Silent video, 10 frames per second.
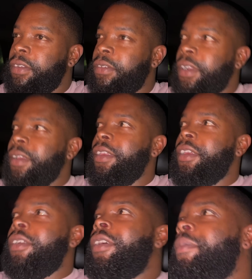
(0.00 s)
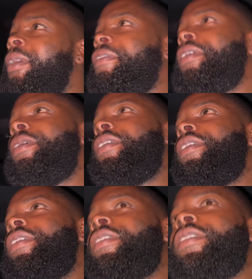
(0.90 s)
Wait, you know what I mean? With the kid
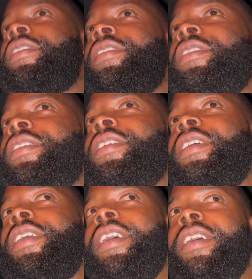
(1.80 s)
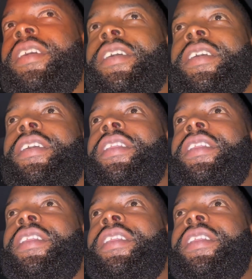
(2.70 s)
here? Yeah, you